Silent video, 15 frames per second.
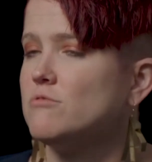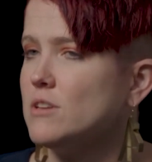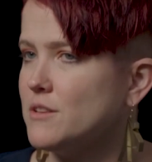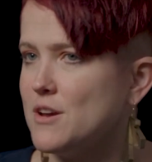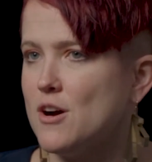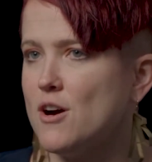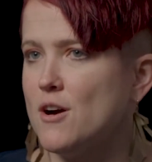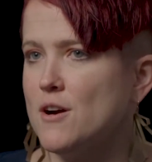
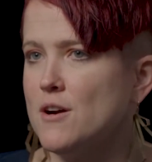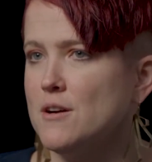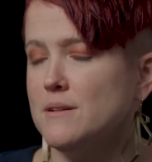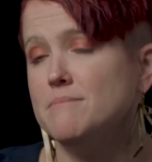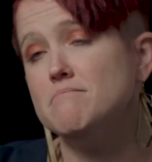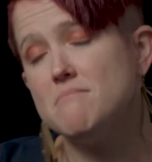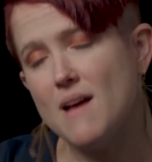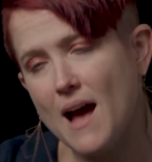really
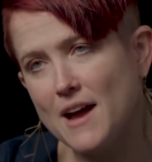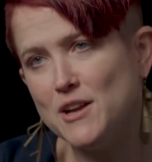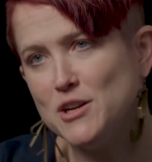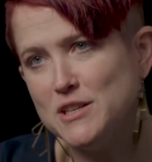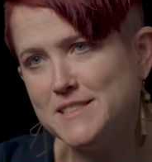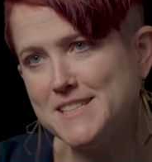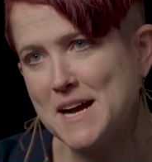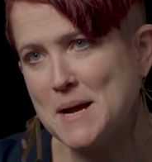hard, had a
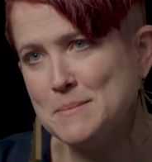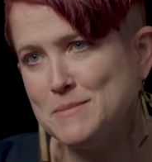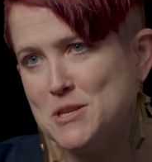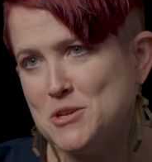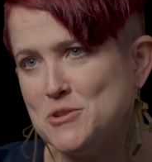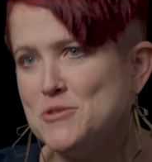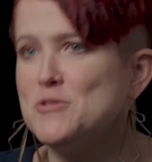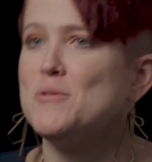good time
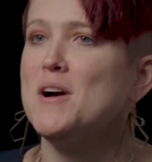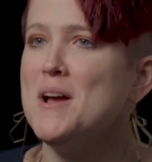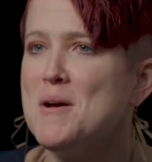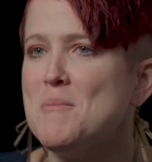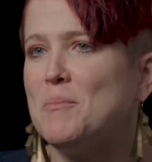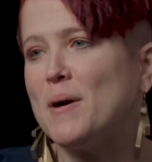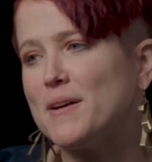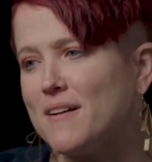too,
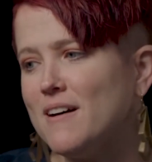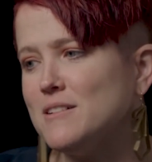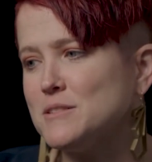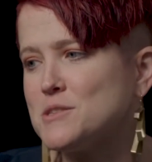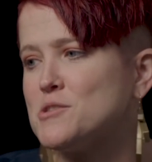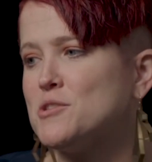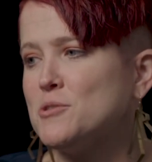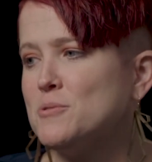but
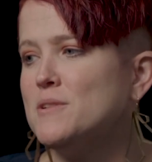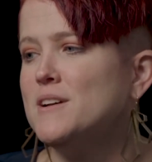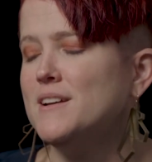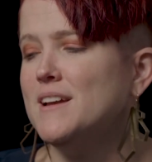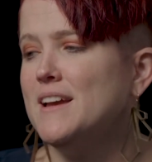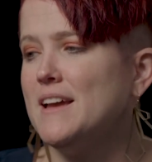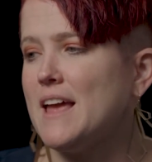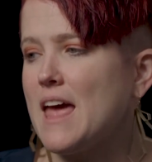also
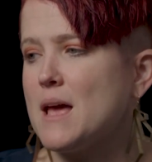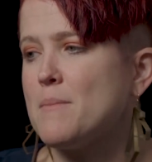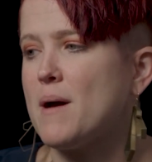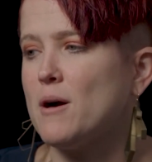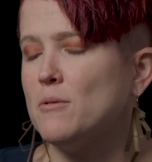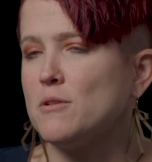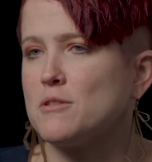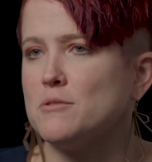came
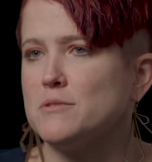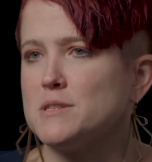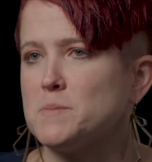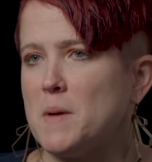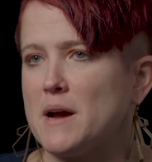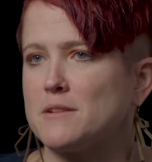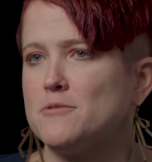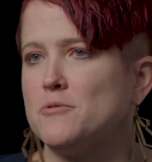out with a
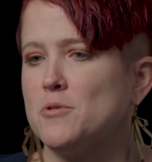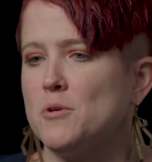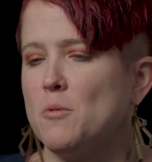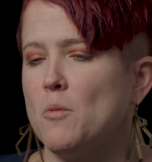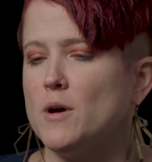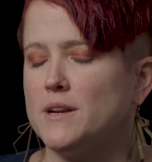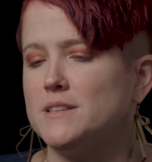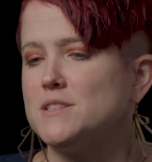respect for
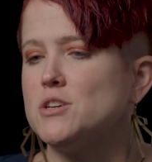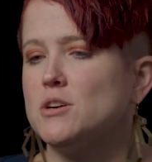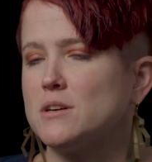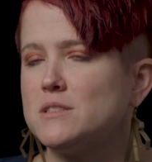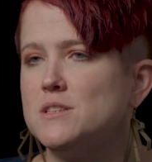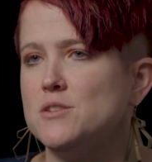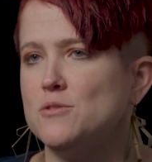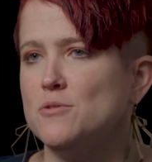what it
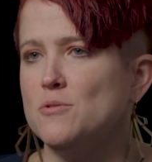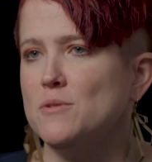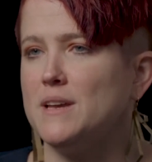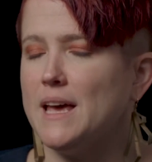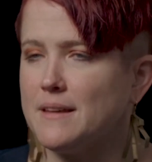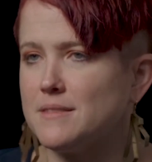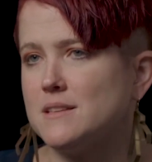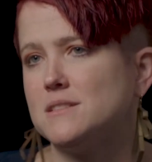took to
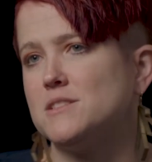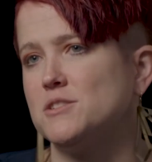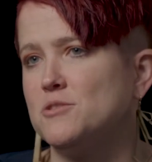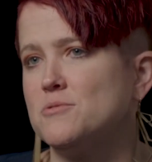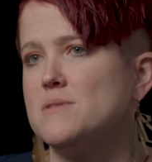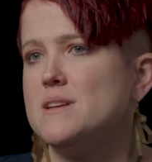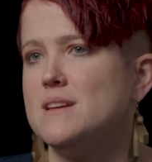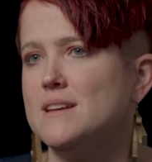get this
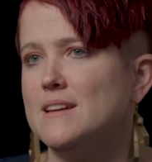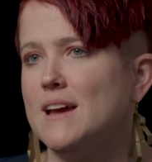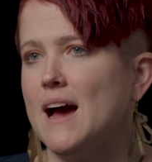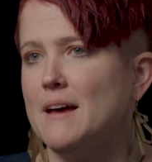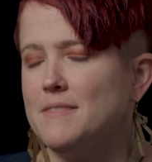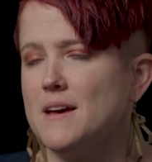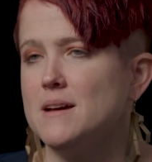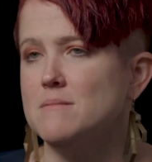degree
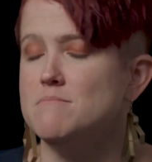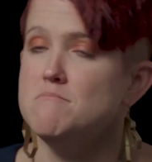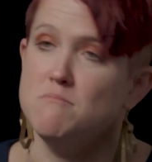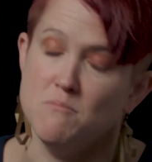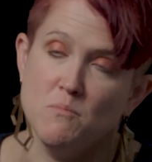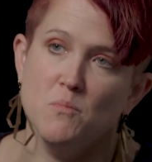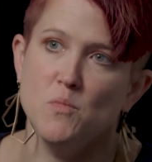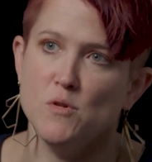and then
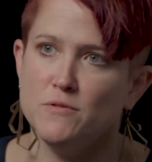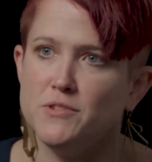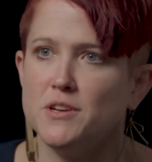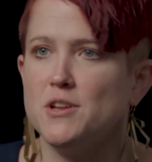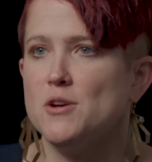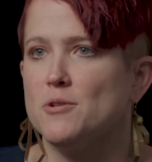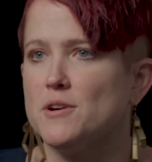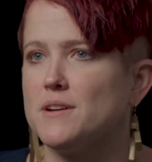move to
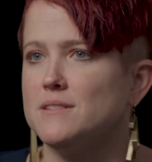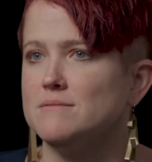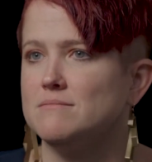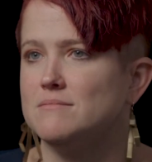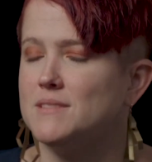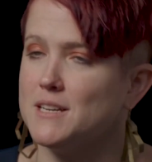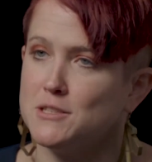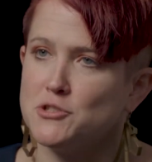New York
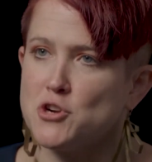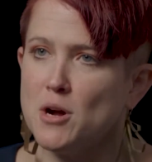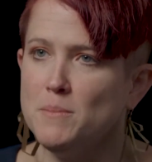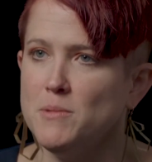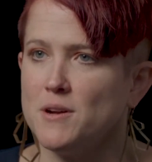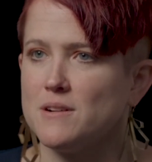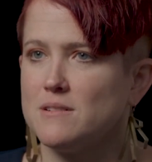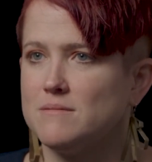and get a job
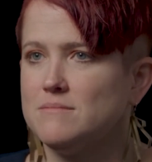there.